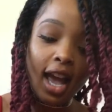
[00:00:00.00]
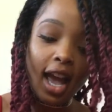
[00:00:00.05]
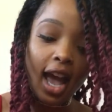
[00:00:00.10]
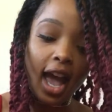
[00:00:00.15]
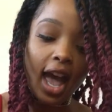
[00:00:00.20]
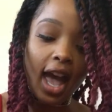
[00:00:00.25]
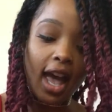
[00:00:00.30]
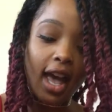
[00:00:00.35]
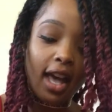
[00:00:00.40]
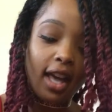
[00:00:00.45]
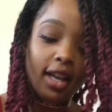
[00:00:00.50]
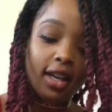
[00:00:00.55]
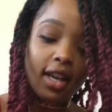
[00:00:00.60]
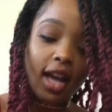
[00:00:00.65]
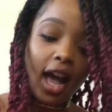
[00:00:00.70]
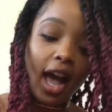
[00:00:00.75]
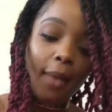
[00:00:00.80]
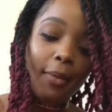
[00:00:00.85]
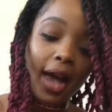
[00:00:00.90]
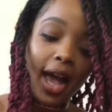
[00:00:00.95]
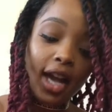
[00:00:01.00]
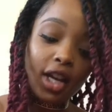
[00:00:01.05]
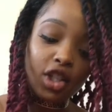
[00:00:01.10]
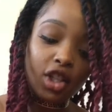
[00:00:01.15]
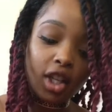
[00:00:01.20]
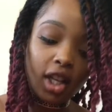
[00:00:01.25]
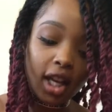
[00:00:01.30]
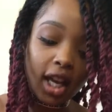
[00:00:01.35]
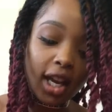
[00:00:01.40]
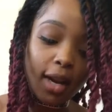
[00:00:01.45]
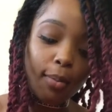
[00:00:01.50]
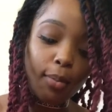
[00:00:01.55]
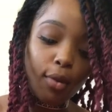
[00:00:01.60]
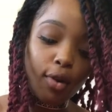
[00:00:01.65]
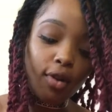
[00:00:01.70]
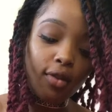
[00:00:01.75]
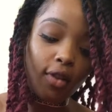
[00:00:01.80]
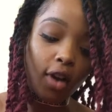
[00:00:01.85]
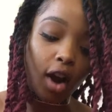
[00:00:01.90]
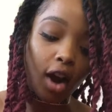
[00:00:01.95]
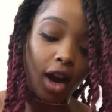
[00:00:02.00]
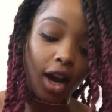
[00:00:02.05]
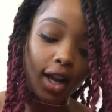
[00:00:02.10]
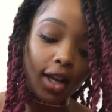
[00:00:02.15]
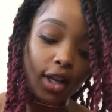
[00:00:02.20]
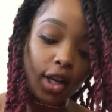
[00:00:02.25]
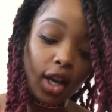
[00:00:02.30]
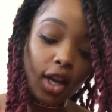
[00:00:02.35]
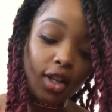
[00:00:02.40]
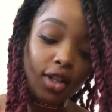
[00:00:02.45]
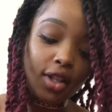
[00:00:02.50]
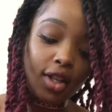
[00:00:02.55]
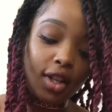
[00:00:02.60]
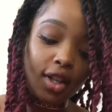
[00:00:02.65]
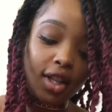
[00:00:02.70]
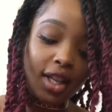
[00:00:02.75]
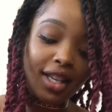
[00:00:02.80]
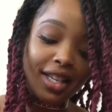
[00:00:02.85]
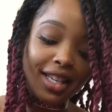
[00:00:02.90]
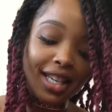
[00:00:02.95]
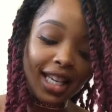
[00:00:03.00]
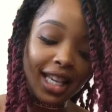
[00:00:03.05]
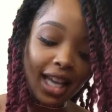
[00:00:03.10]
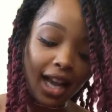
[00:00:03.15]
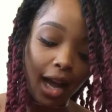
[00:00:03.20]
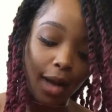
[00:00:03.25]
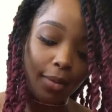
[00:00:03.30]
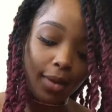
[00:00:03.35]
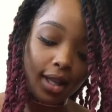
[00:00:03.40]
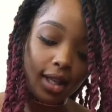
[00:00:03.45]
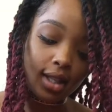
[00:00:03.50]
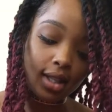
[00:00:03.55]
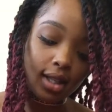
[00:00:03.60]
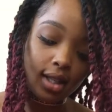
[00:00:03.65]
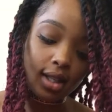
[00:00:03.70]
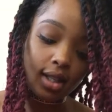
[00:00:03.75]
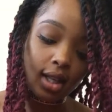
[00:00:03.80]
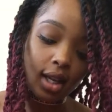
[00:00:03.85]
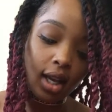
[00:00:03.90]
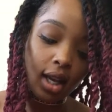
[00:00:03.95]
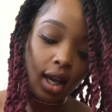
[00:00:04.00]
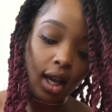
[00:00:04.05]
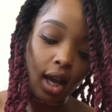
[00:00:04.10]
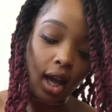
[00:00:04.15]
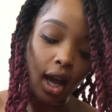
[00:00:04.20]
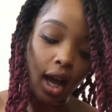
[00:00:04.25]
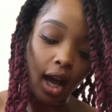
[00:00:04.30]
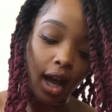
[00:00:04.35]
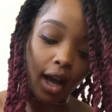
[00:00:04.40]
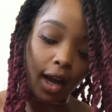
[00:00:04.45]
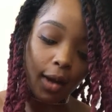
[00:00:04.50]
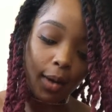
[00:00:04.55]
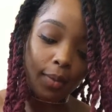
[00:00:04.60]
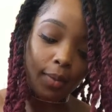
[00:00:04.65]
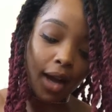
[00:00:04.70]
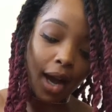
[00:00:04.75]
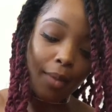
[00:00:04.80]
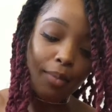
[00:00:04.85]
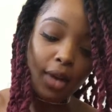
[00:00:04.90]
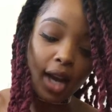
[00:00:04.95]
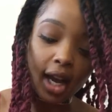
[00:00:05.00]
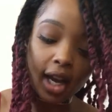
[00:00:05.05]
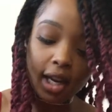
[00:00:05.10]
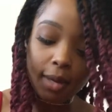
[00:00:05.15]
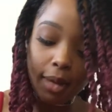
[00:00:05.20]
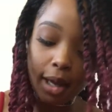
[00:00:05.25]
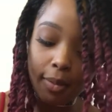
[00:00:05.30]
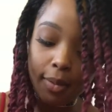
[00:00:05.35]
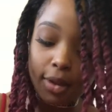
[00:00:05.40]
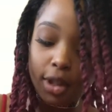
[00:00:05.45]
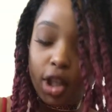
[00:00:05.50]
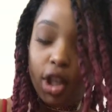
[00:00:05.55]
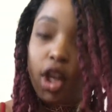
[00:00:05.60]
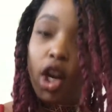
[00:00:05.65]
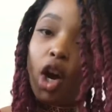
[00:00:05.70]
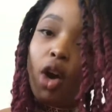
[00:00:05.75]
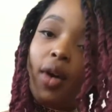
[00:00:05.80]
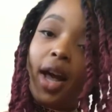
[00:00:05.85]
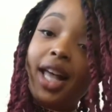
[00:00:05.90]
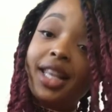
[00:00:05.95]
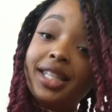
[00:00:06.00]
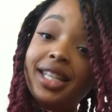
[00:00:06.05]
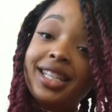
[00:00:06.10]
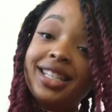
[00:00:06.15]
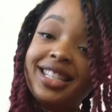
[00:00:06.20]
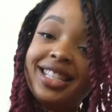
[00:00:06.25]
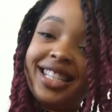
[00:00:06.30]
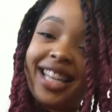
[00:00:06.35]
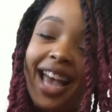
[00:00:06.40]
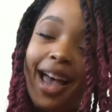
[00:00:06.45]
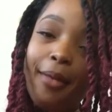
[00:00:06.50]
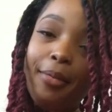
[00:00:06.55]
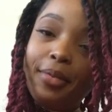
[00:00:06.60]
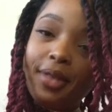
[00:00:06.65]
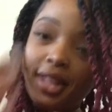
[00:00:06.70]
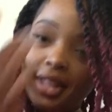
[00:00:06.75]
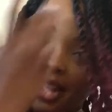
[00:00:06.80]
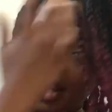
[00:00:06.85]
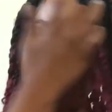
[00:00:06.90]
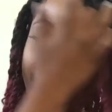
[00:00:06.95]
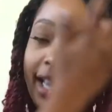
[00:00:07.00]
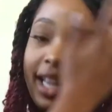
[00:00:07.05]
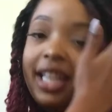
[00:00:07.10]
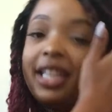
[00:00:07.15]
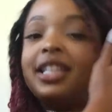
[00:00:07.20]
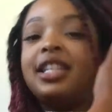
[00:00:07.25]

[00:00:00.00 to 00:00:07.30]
And I'm actually going to move on to the niyamas. I'm not going to be able to go as in depth in